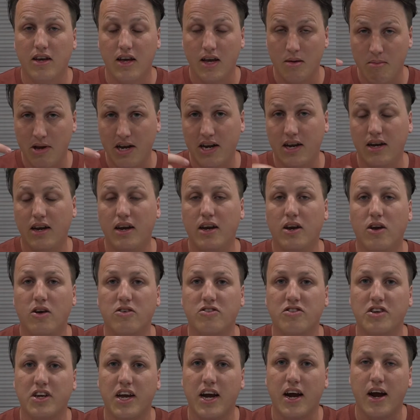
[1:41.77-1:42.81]
Immediately
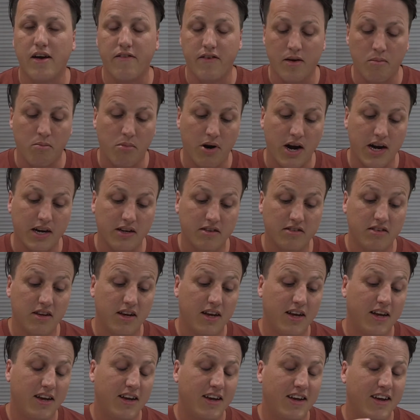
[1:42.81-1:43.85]
locks your Caravan brakes.
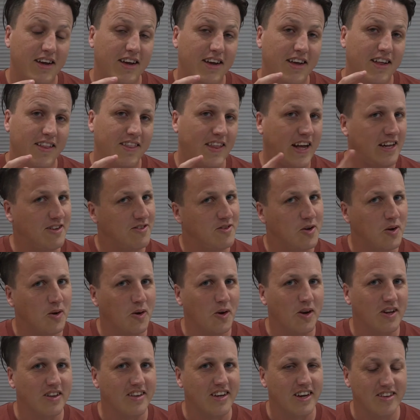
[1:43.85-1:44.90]
That's not
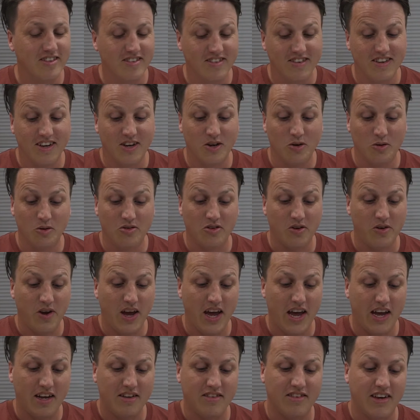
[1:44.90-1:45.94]
all it does. It also
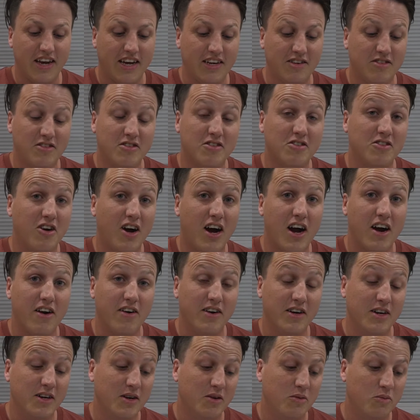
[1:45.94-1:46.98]
has a
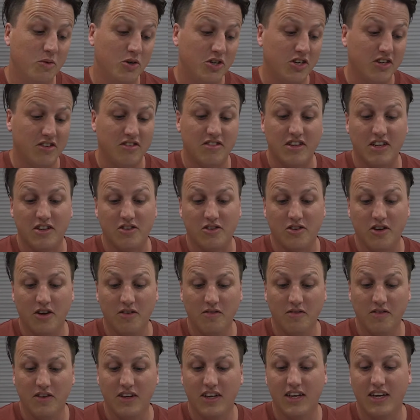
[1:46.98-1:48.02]
siren which it sets
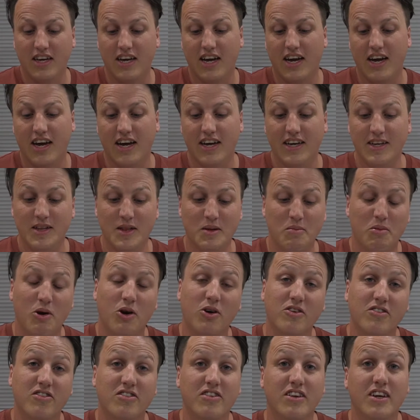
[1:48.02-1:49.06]
off in the
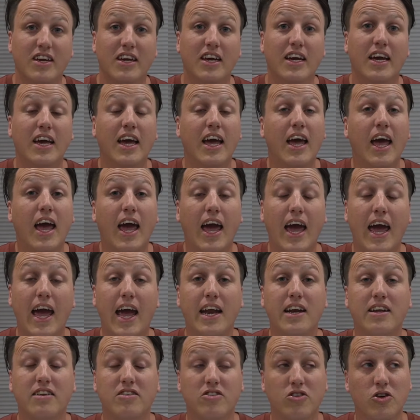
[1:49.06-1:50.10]
box,
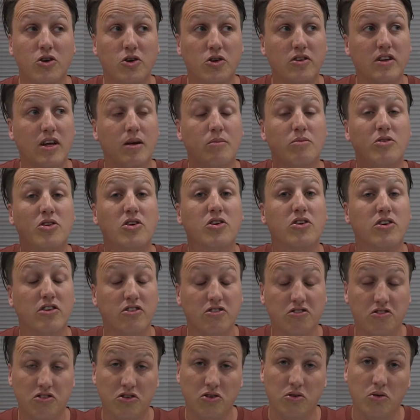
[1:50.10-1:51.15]
and it's hooked up to your
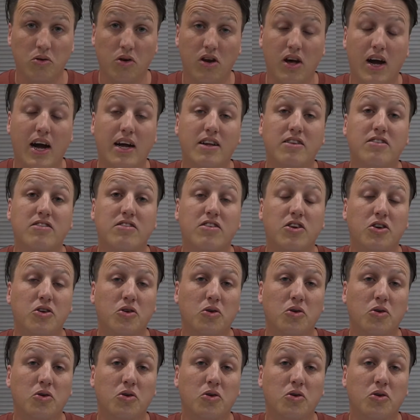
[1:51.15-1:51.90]
external lights.